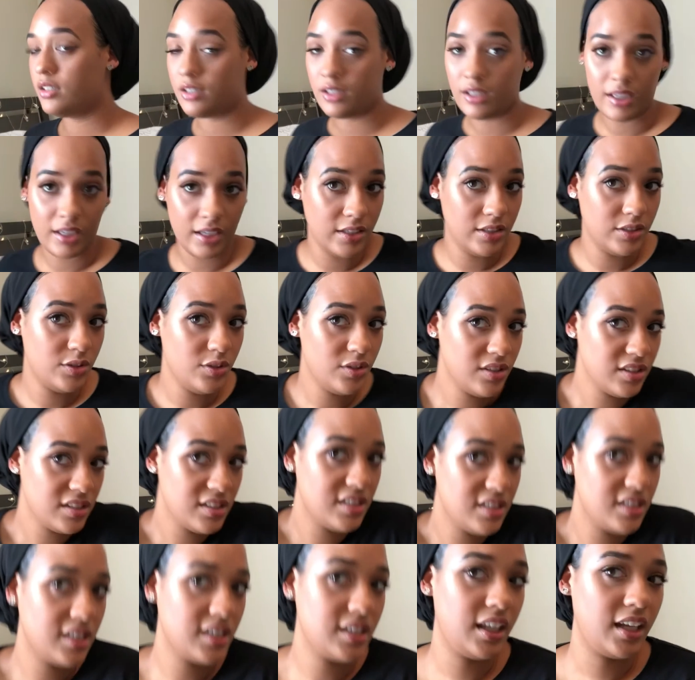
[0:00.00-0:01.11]
And you can
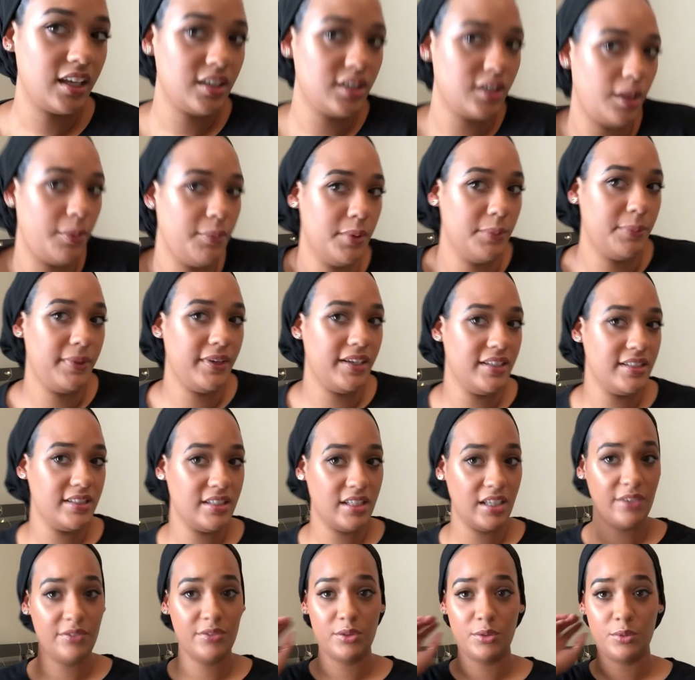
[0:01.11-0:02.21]
stick like a couple of pins
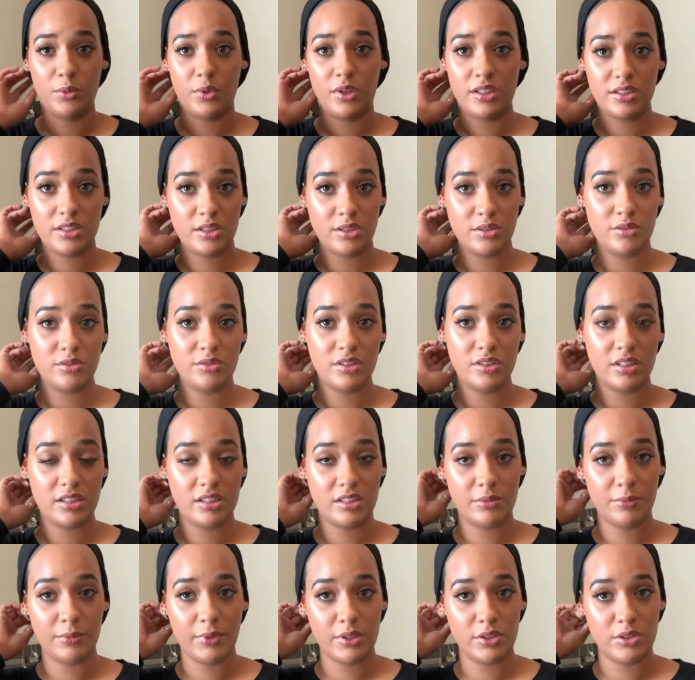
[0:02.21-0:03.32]
if you want to, just
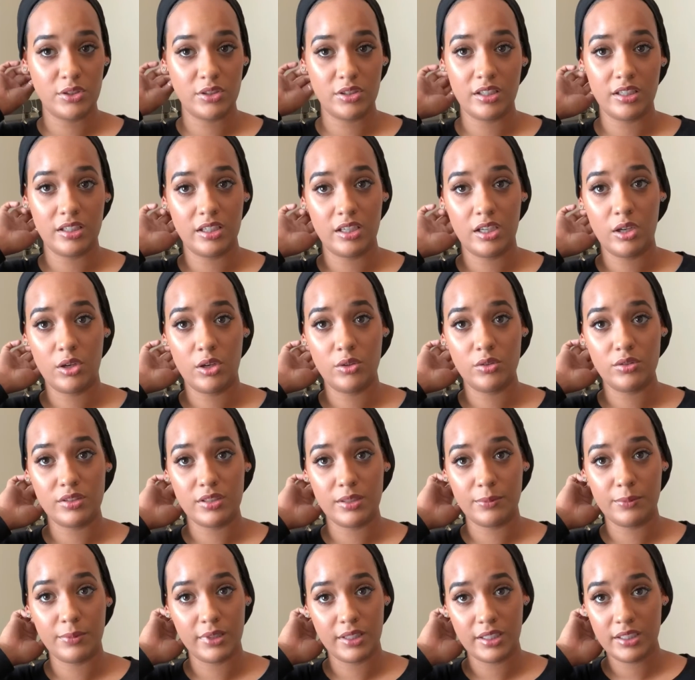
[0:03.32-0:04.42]
to make sure that it holds
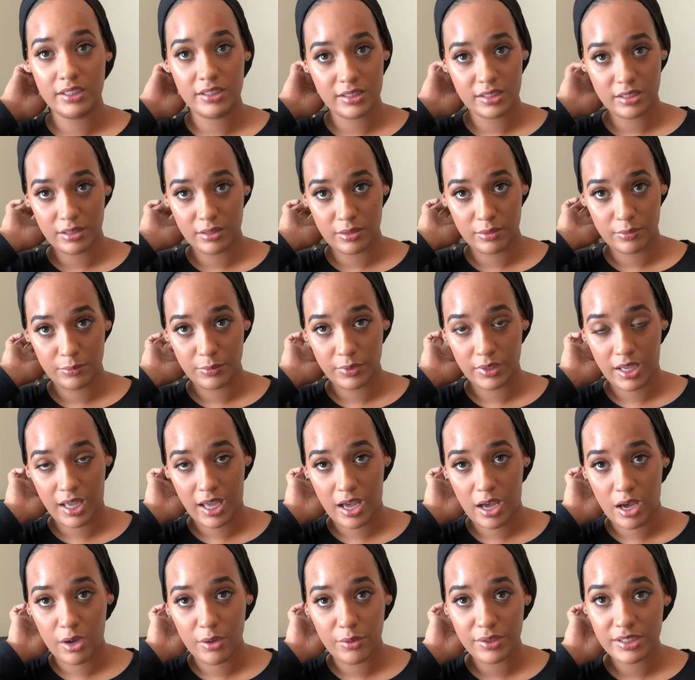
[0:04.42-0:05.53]
in place. But
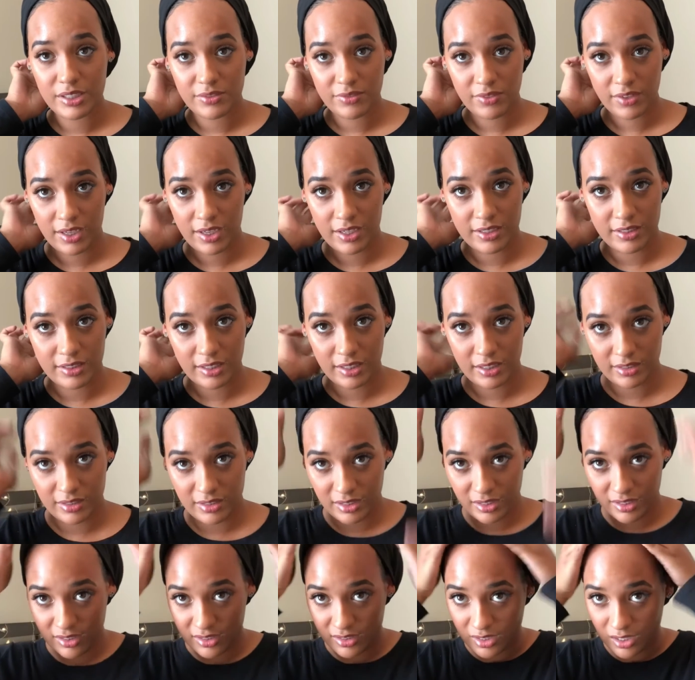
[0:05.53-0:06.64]
I always find that
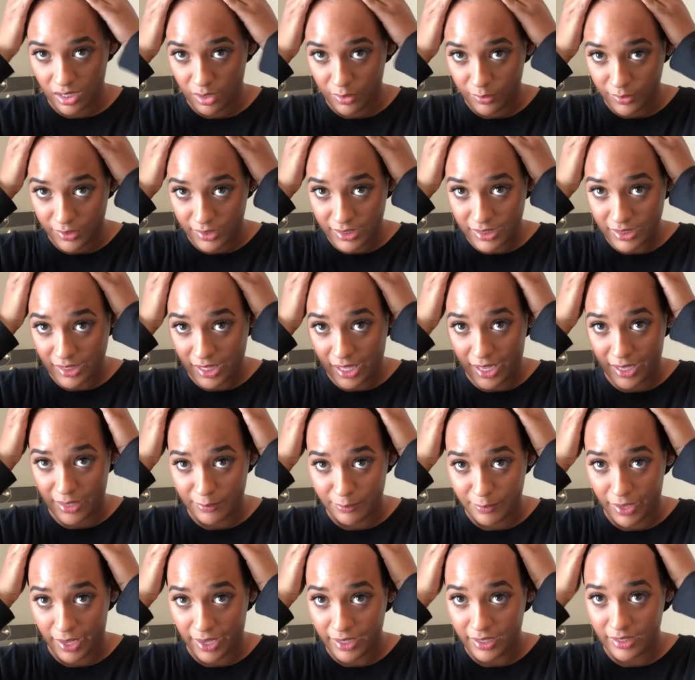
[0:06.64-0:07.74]
these always slide
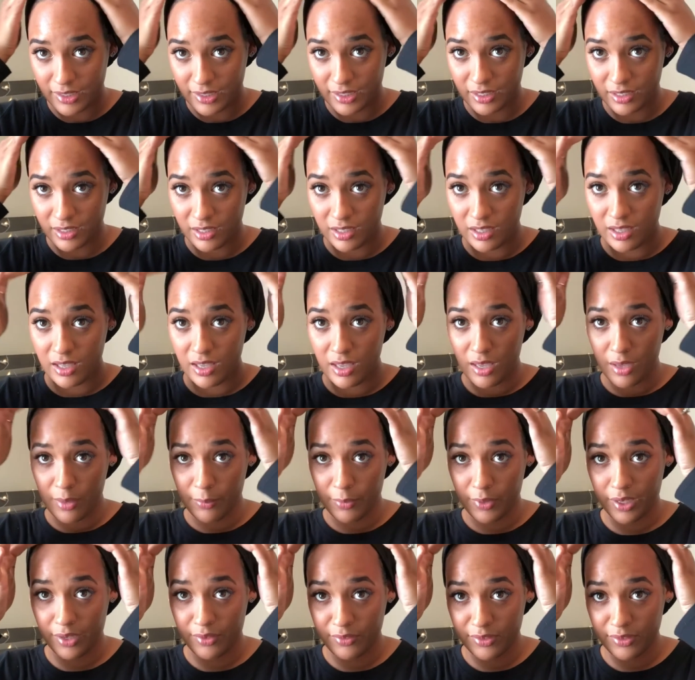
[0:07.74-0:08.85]
back.
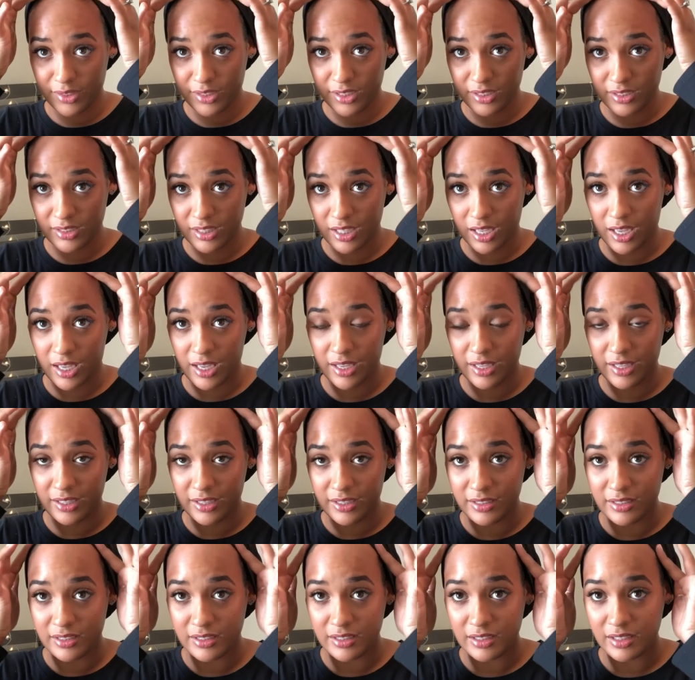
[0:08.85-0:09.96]
But ever since I
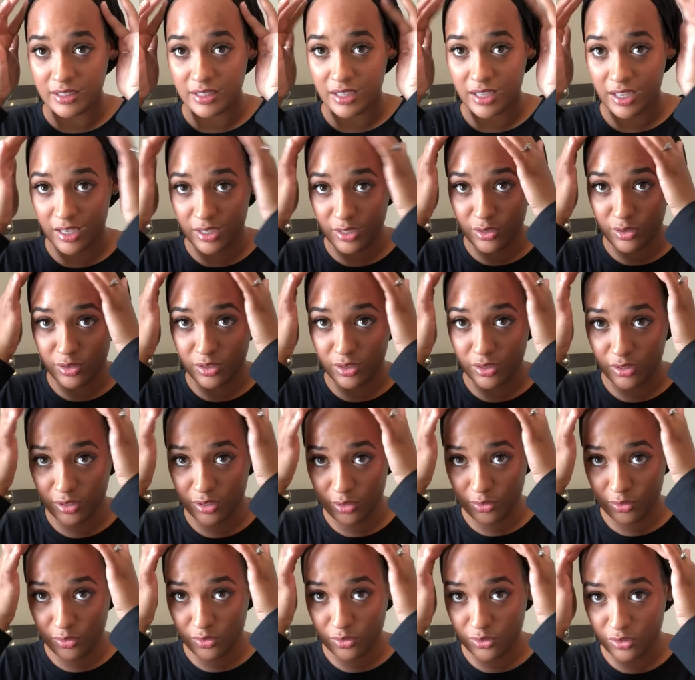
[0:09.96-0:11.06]
actually
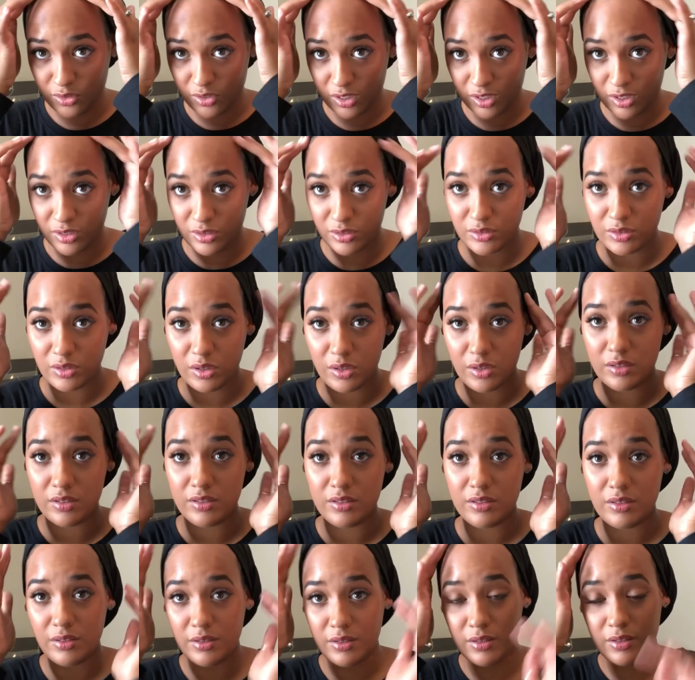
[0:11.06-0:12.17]
use gel
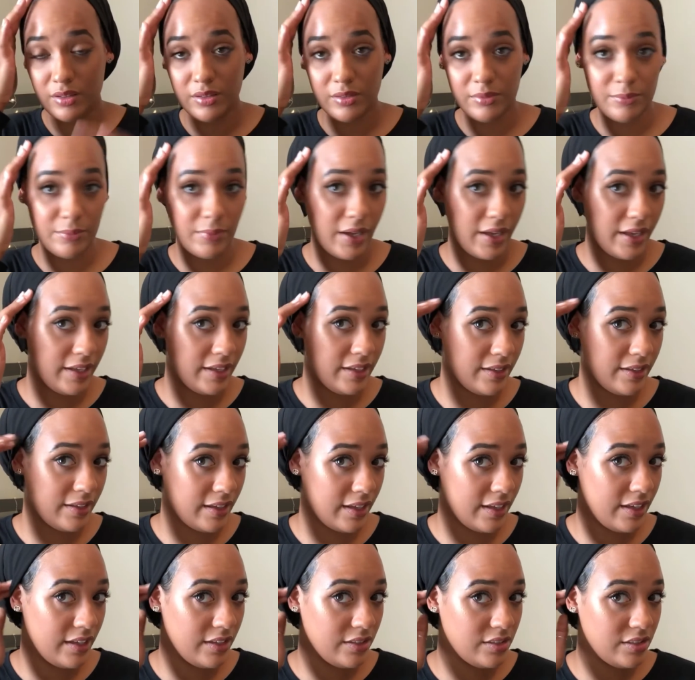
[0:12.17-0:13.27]
on my
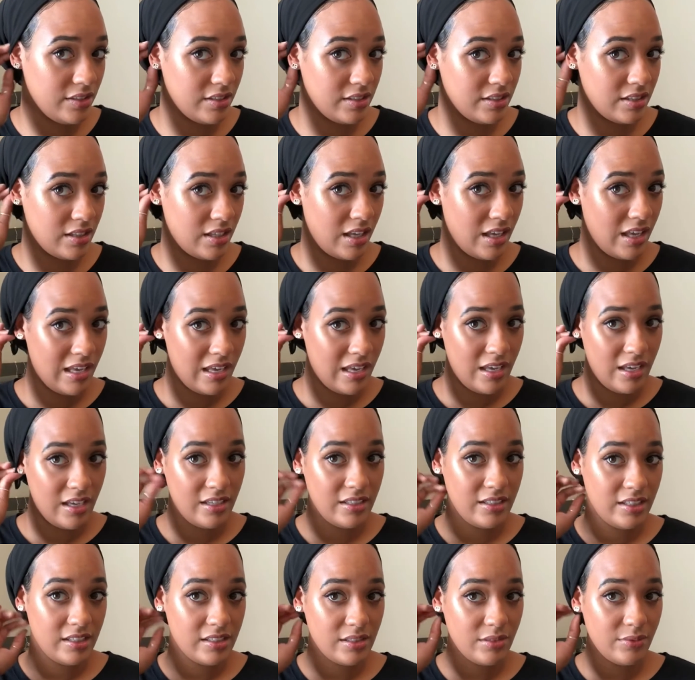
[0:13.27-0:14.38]
edges, it
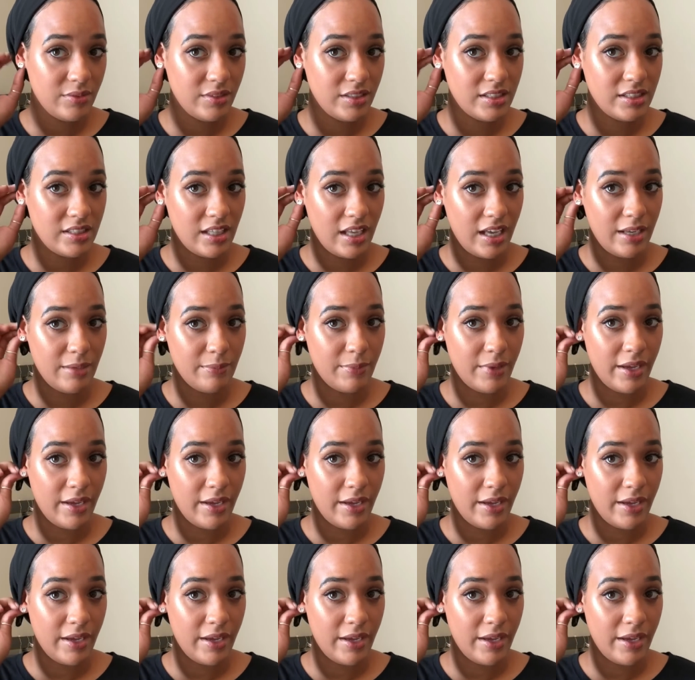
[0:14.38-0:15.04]
doesn't really slide